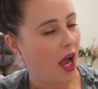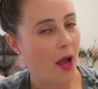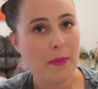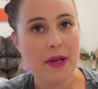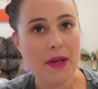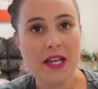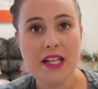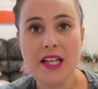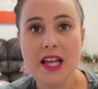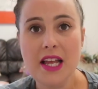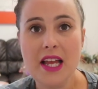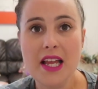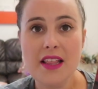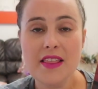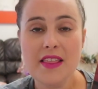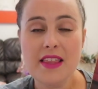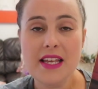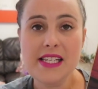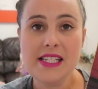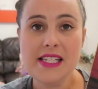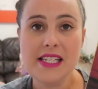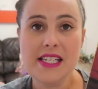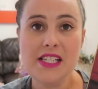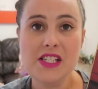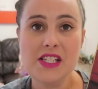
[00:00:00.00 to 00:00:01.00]
I mean,
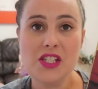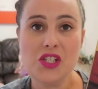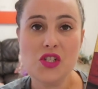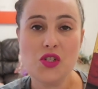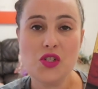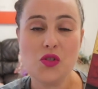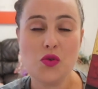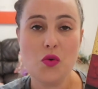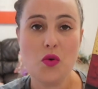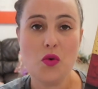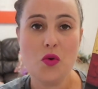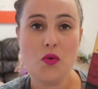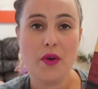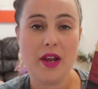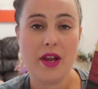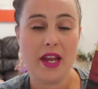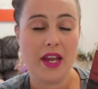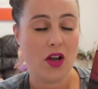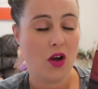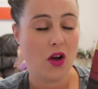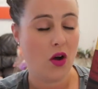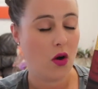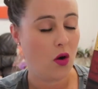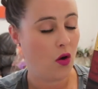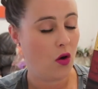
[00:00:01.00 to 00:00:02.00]
this is the
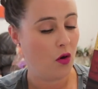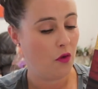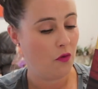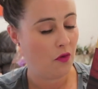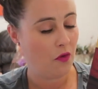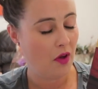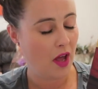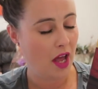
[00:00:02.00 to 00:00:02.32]
story of